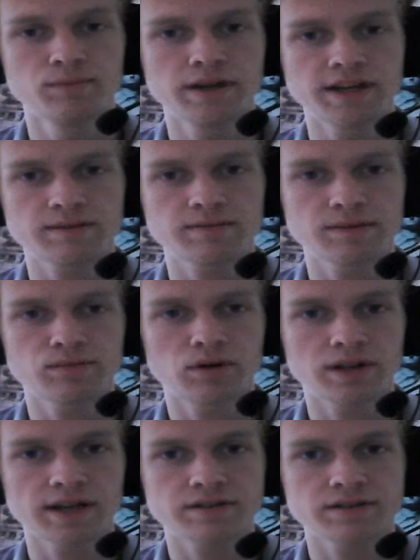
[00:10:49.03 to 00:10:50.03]
the XSplit
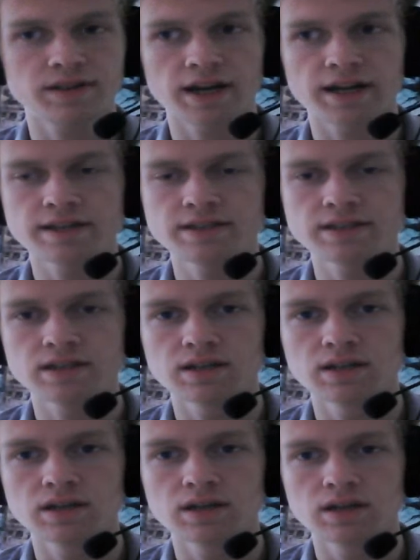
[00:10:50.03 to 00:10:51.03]
broadcaster, that is.
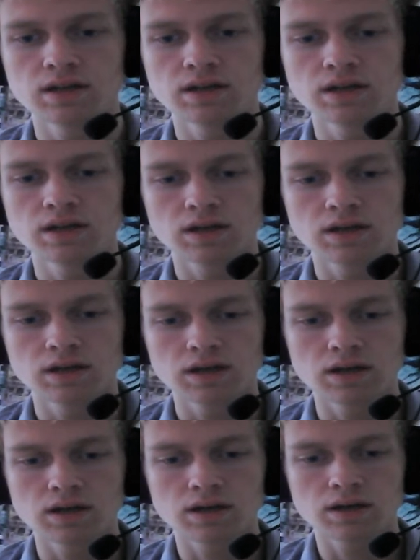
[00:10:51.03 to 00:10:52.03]

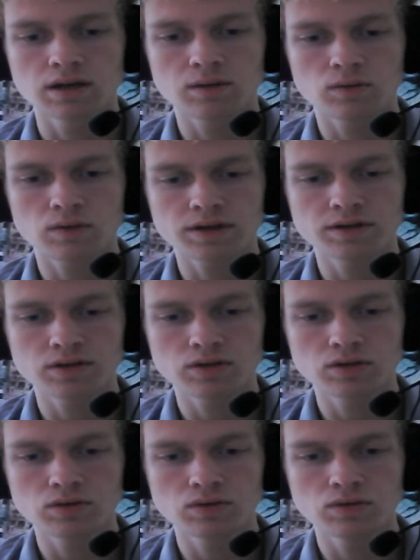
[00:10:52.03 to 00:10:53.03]
I want
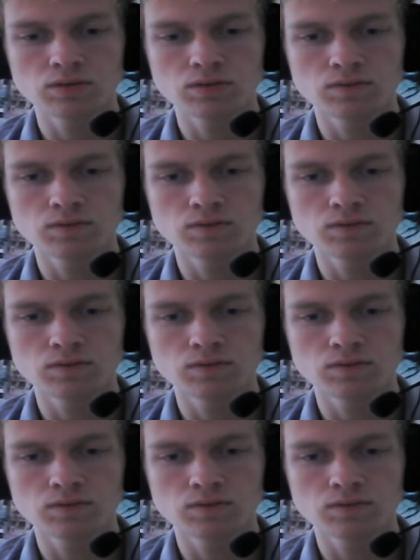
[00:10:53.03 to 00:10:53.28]
to.